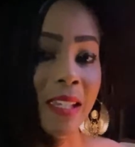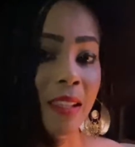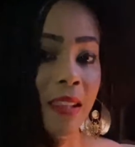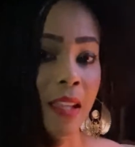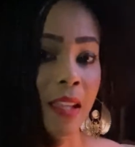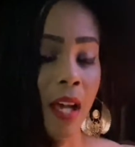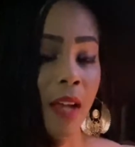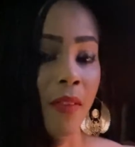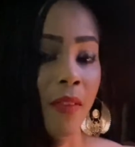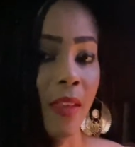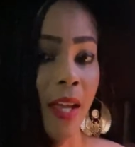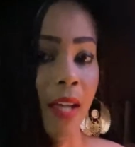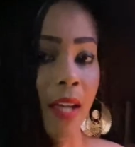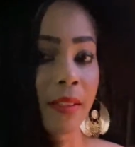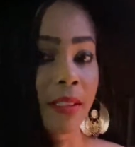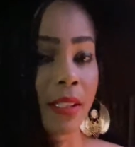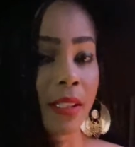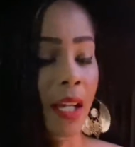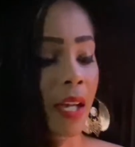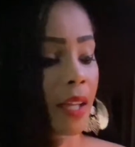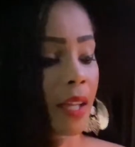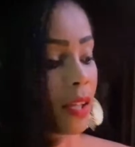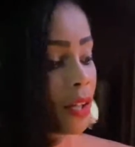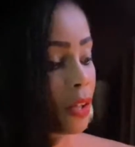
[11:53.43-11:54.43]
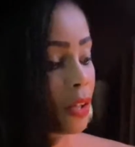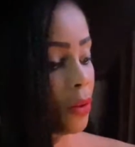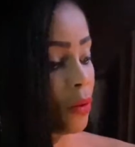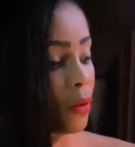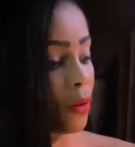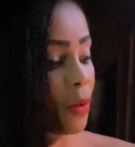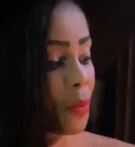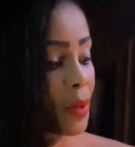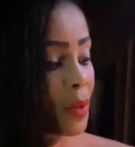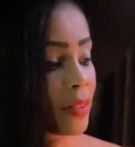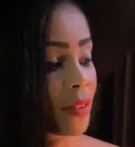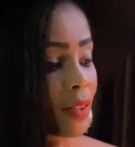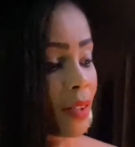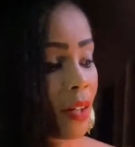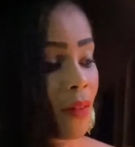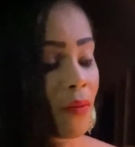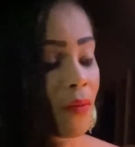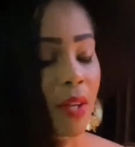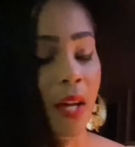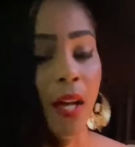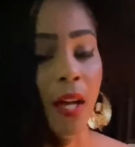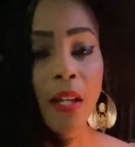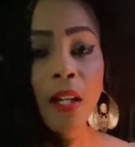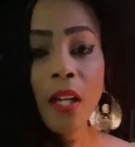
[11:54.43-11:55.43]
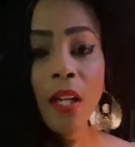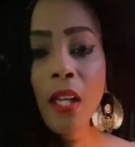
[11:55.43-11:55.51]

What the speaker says: that day. Like, you always have that.